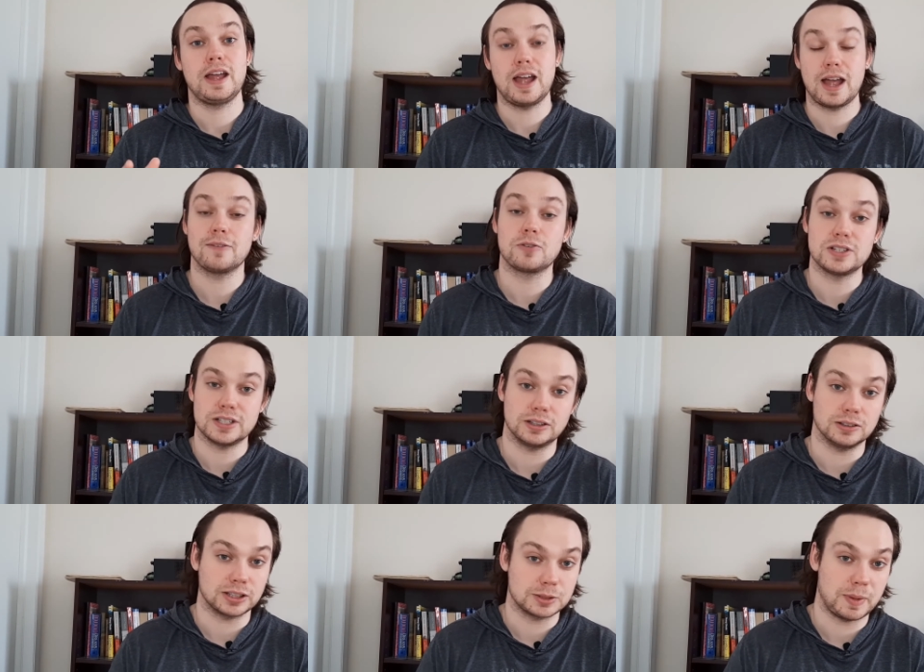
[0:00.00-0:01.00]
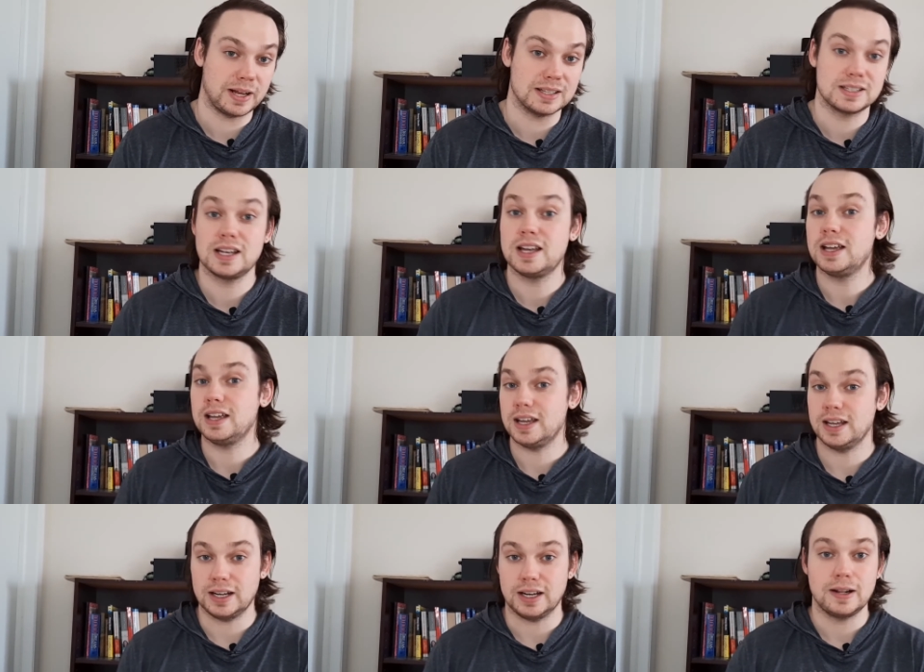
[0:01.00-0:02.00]
every single expense
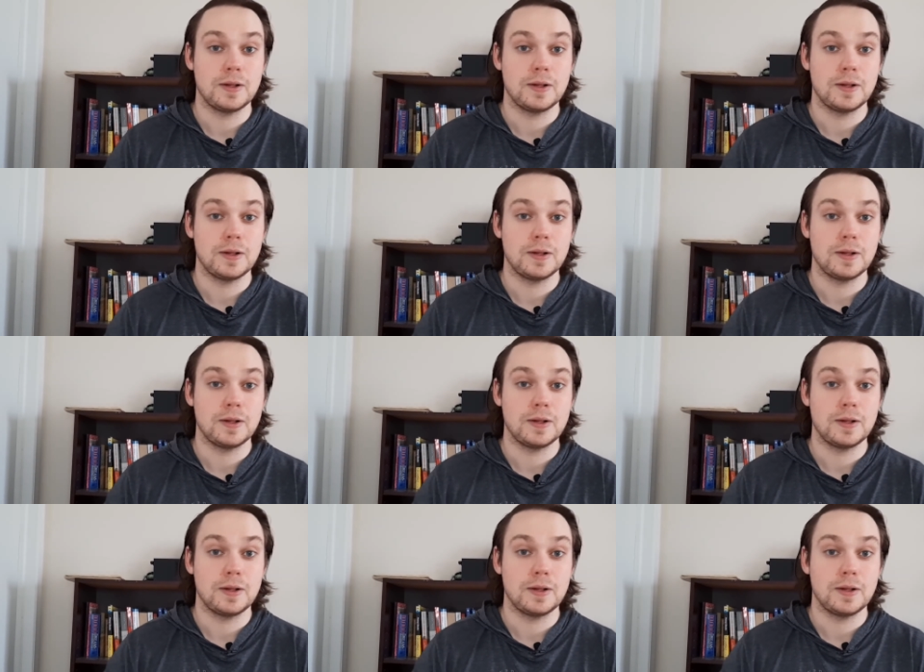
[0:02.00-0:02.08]
in it.